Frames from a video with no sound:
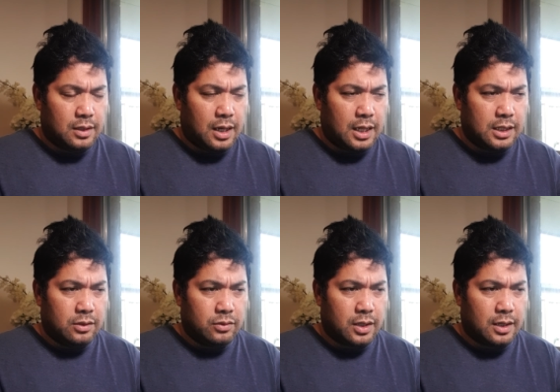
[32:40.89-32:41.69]

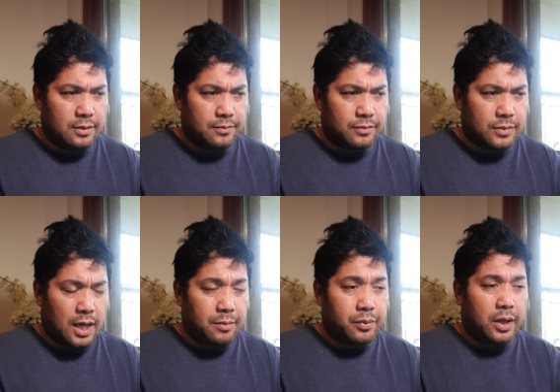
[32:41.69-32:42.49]
Hallelujah.
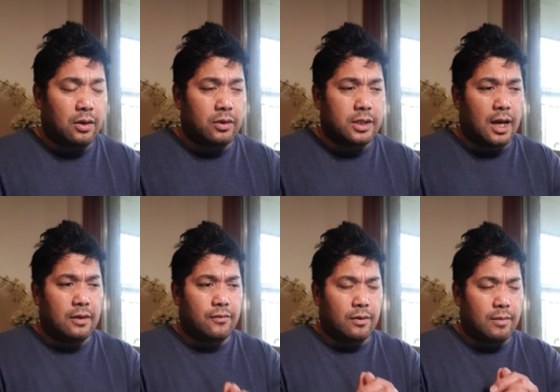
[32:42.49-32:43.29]
I pray, Lord
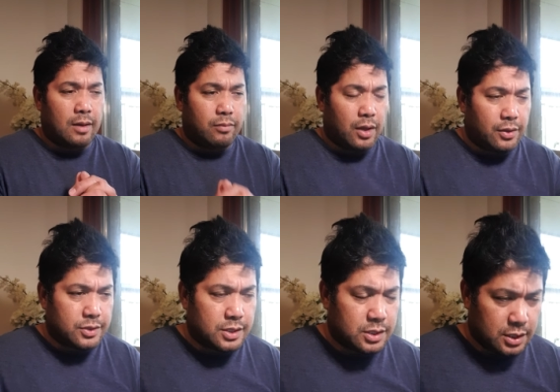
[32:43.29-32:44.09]
God, for my
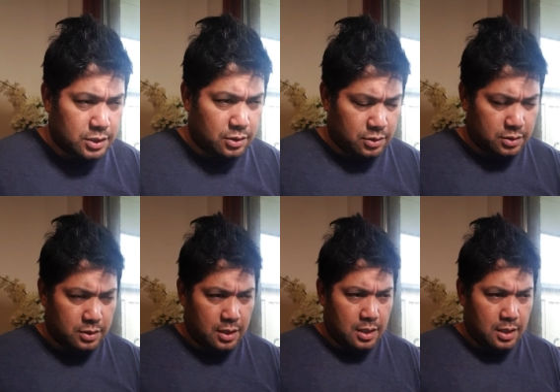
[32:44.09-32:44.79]
brothers and sisters